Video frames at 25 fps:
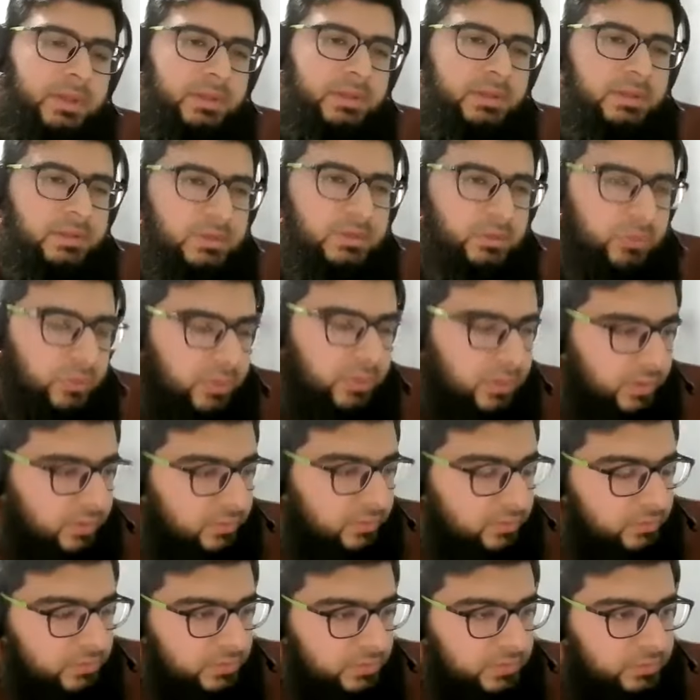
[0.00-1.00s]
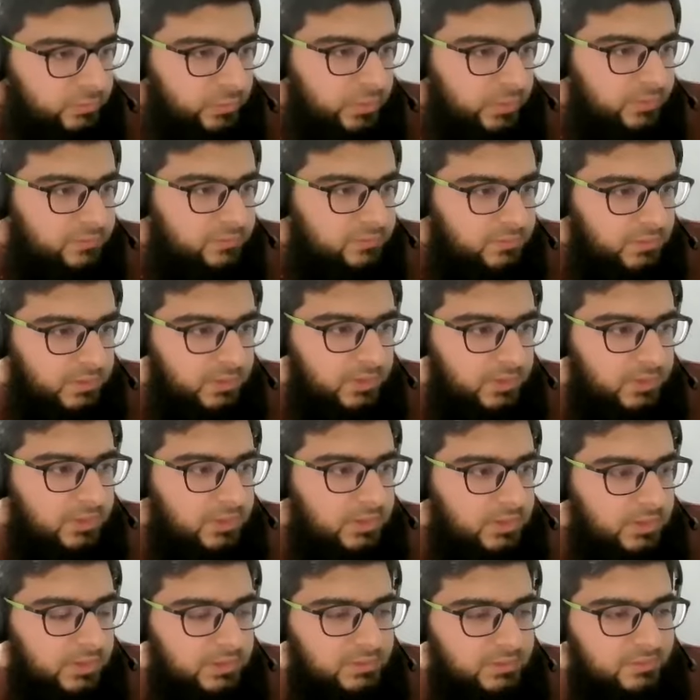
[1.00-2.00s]
in your country, USA.
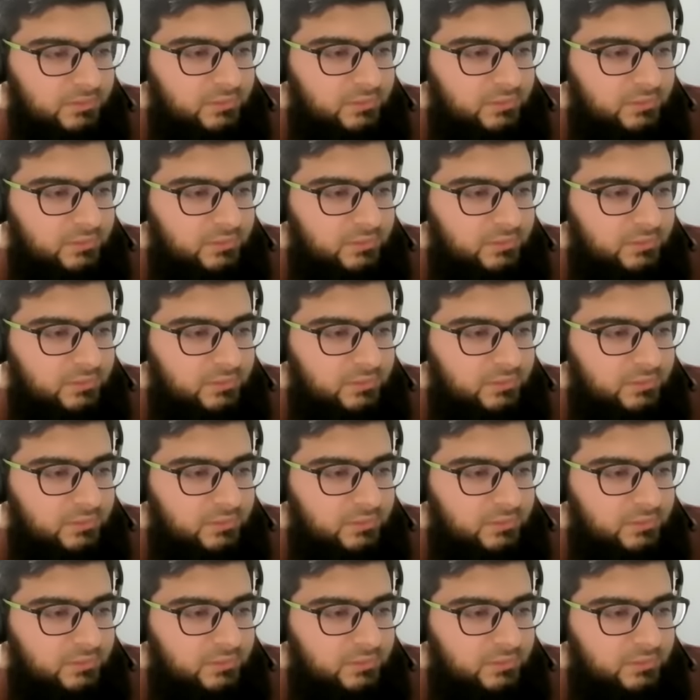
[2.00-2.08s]
Yeah.